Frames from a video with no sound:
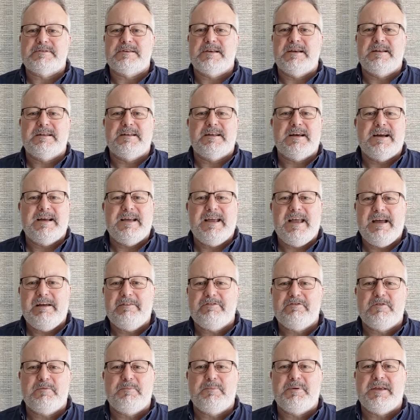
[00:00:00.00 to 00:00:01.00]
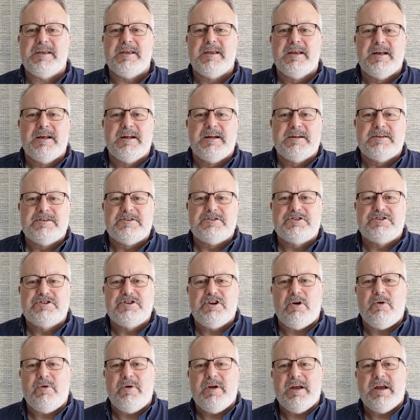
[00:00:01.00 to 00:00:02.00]
And I have to be
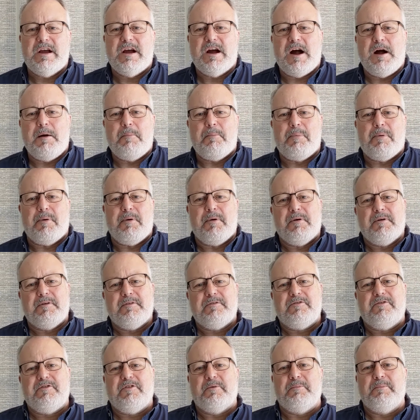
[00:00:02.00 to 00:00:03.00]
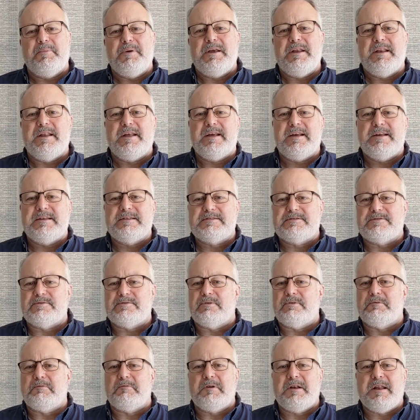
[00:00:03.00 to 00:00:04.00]
showing up to meetings
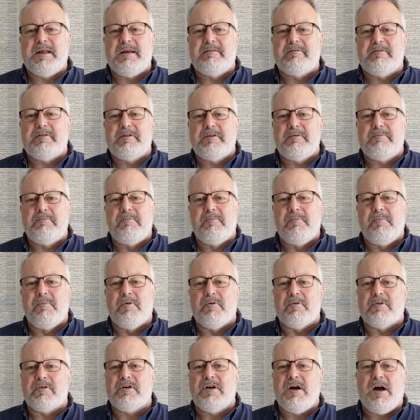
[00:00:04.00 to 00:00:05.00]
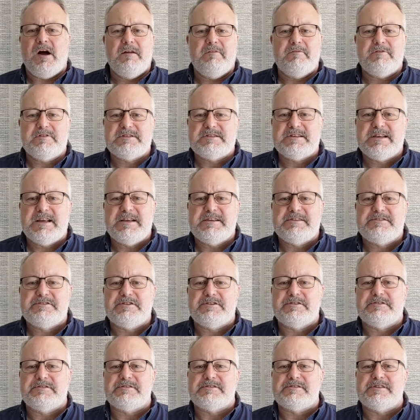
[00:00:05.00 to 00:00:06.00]
or whatever, or
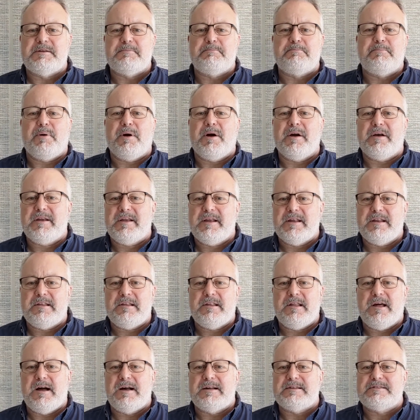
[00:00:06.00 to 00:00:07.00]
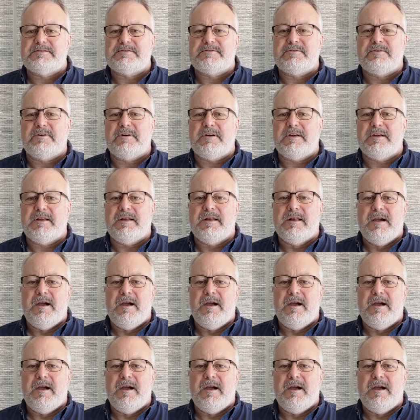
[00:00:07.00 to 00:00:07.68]
conversations in parking lots or